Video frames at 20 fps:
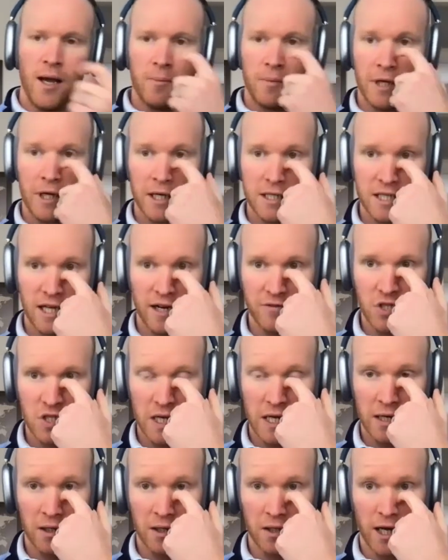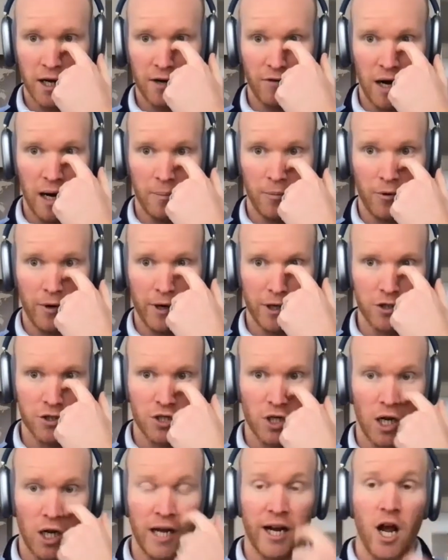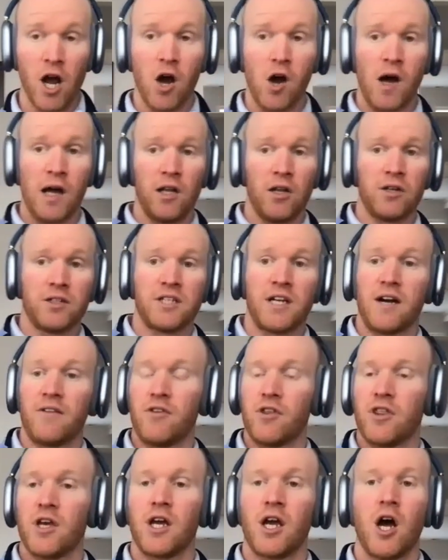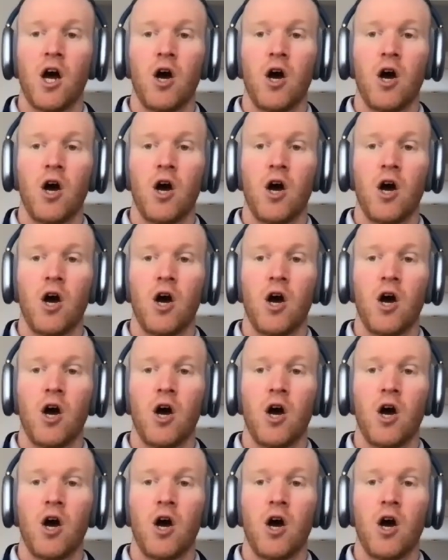Because I've seen a lot of operators that are like, oh, I looked at everything.